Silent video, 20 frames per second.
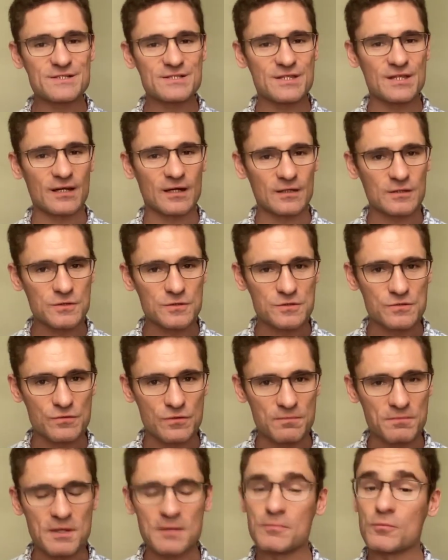that I use
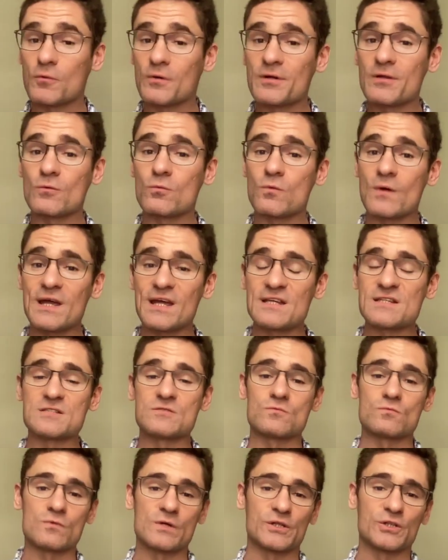with people, one of the ways
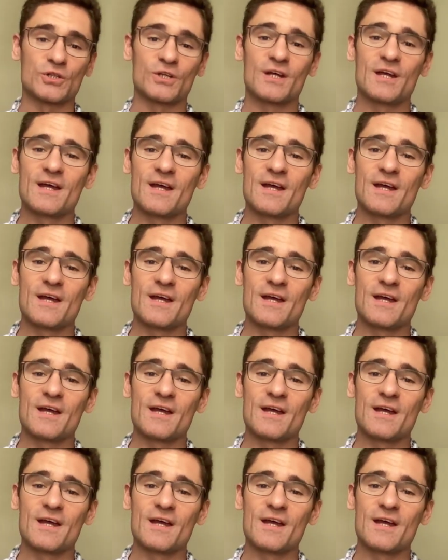in which